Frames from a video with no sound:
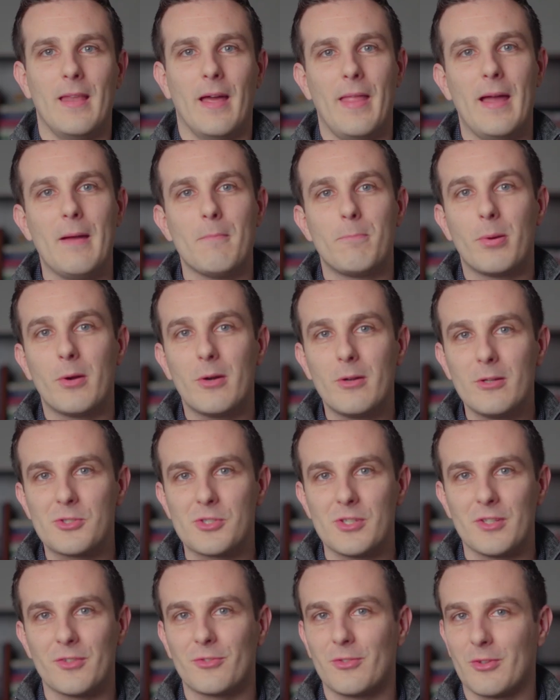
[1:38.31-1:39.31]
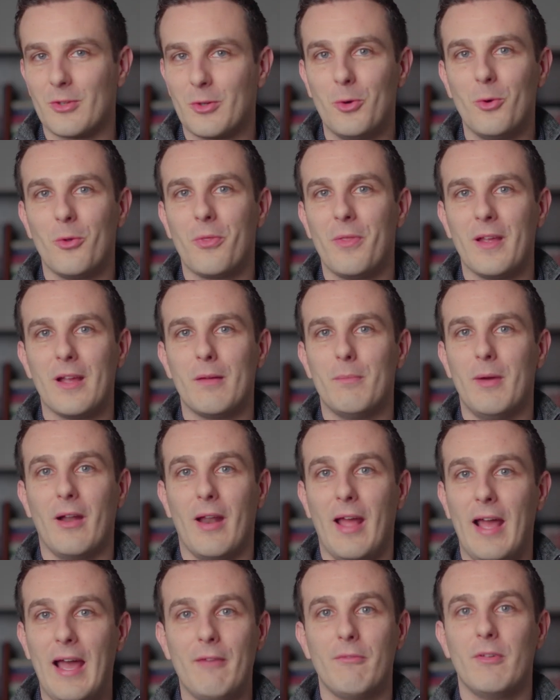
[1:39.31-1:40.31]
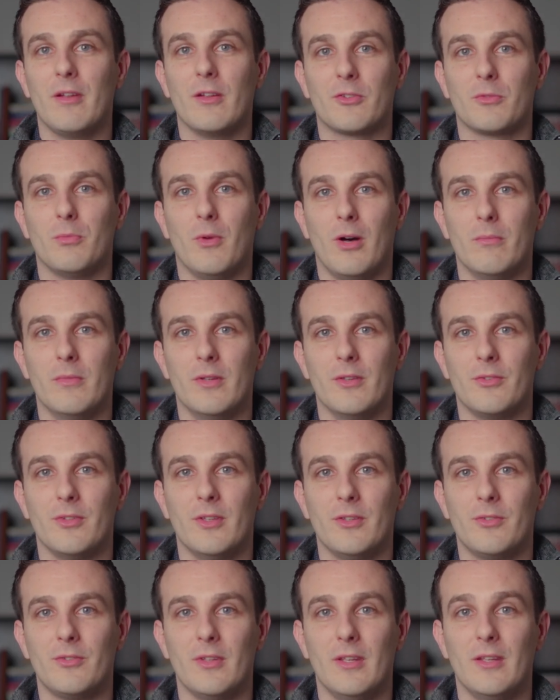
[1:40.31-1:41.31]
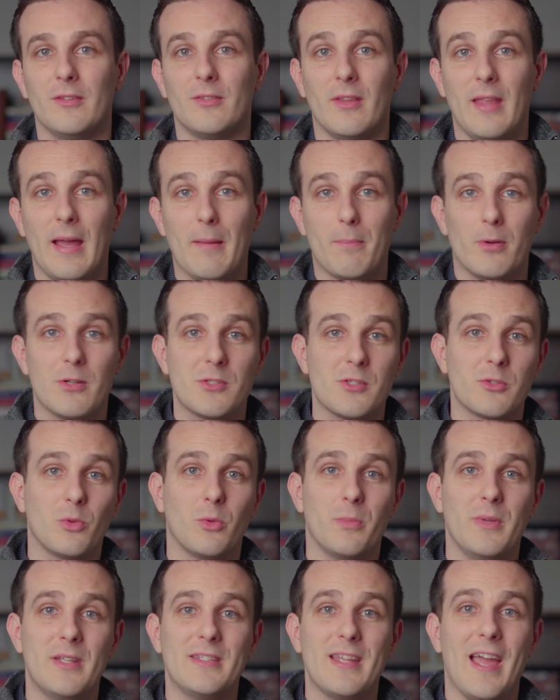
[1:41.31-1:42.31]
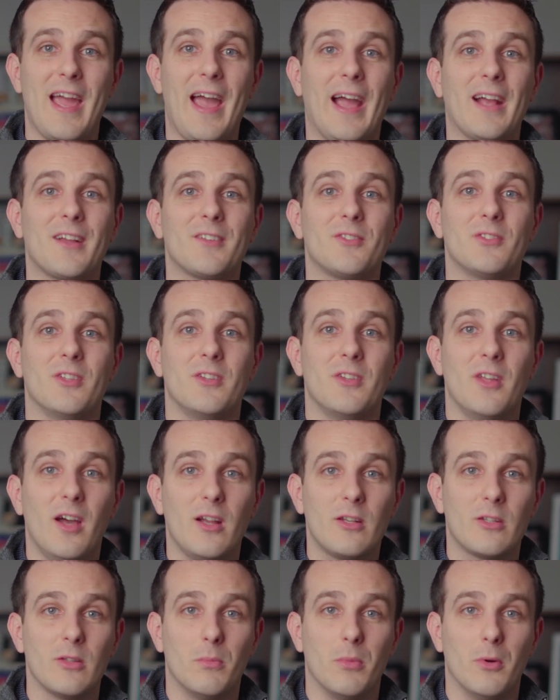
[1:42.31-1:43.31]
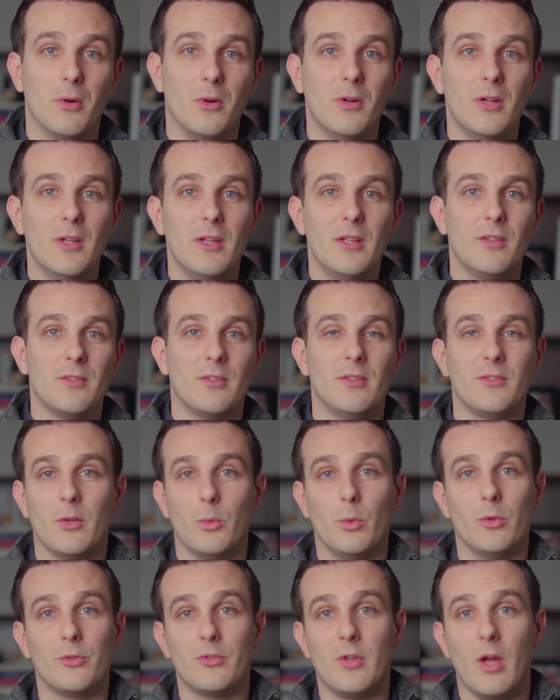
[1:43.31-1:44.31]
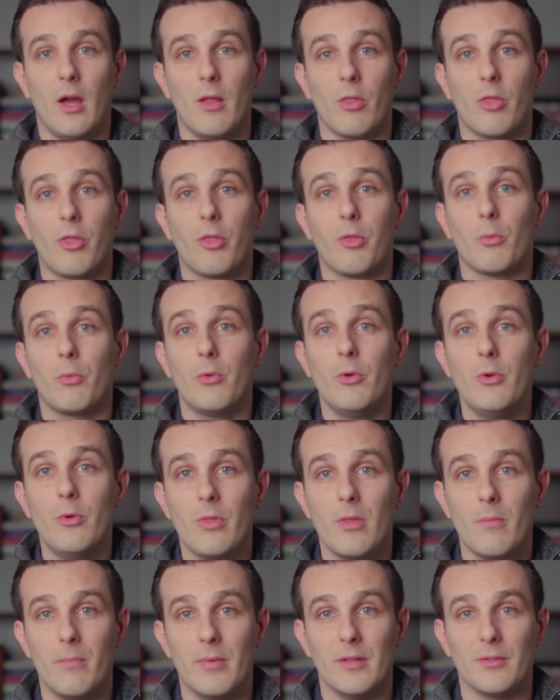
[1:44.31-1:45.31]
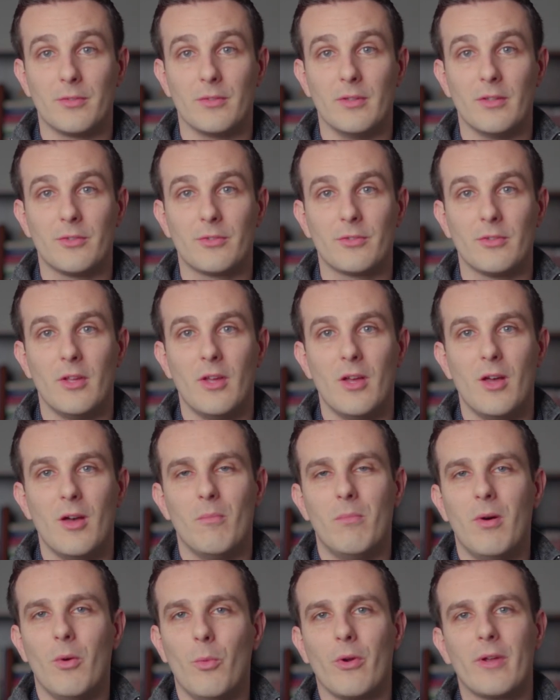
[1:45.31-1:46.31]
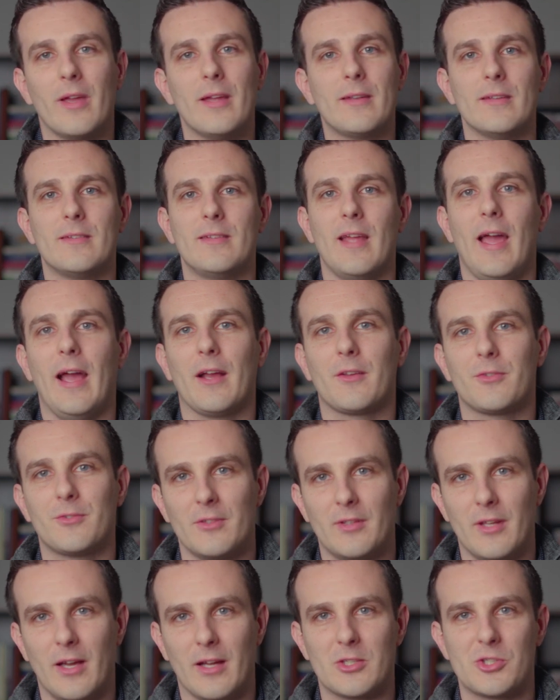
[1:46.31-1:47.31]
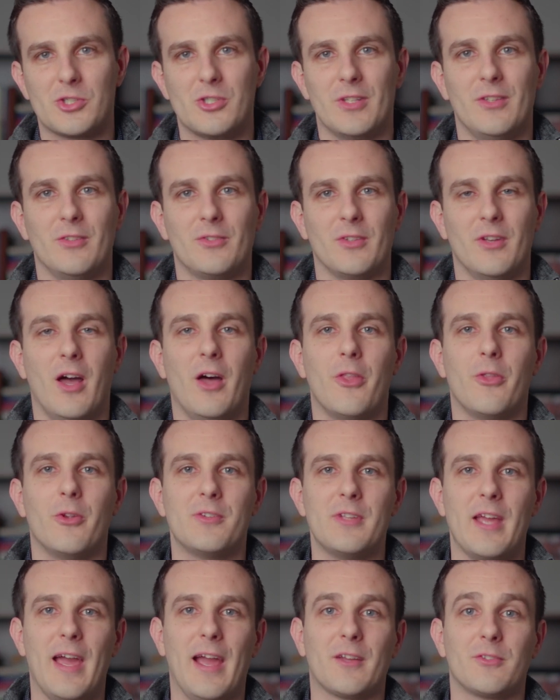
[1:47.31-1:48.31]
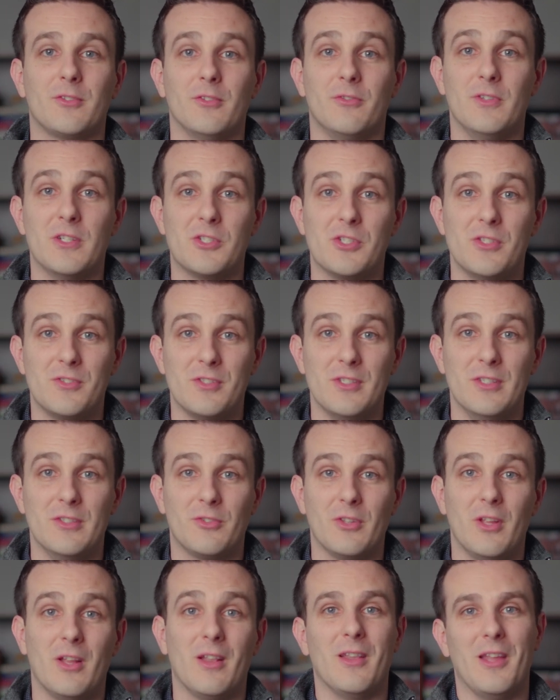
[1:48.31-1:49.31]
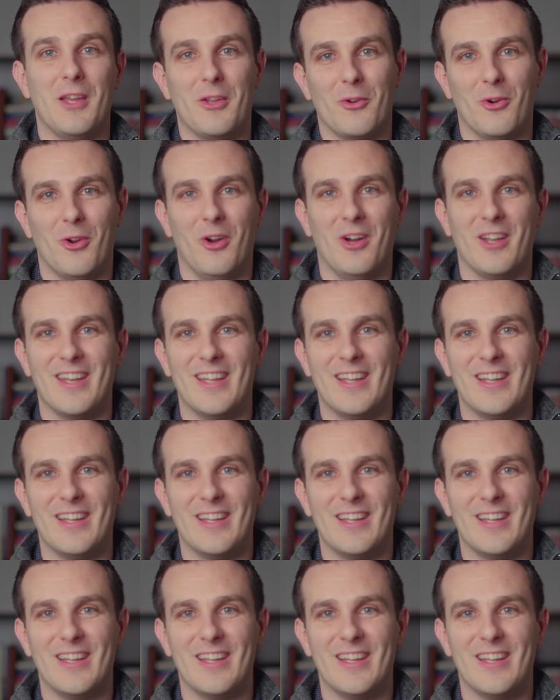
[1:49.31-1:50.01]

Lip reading: Now that purchase, the cool thing about having a small business is that purchase will be tax deductible since it was done through the business, but we'll get to tax deductions and other tax efficiencies later on.